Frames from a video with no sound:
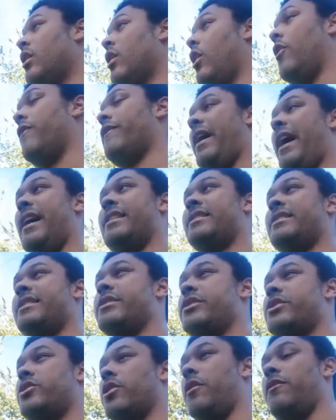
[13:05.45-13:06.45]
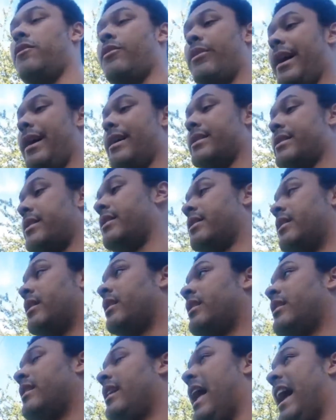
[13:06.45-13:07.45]
editing softwares
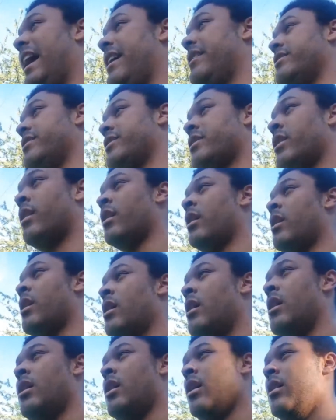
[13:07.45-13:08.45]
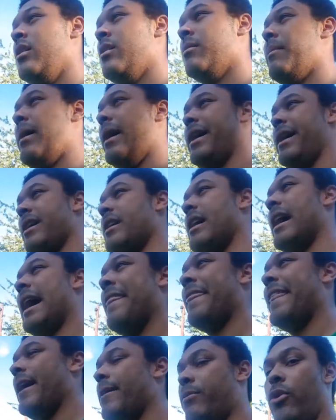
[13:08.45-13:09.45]
and my,
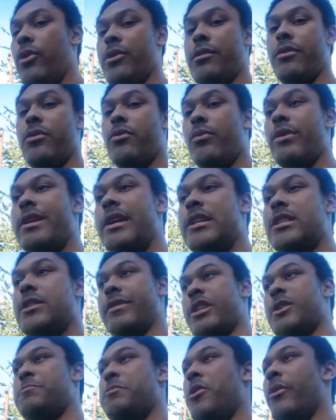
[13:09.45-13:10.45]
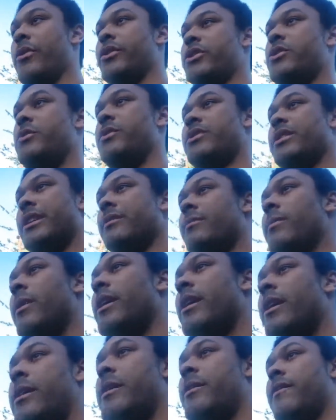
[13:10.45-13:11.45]
at that point, 3 years of experience using
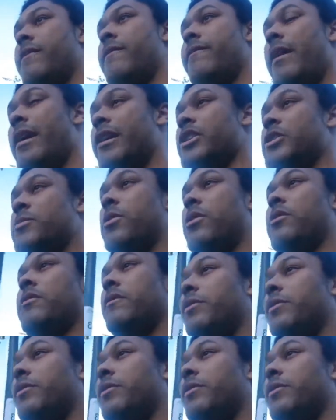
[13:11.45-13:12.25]
Vegas Pro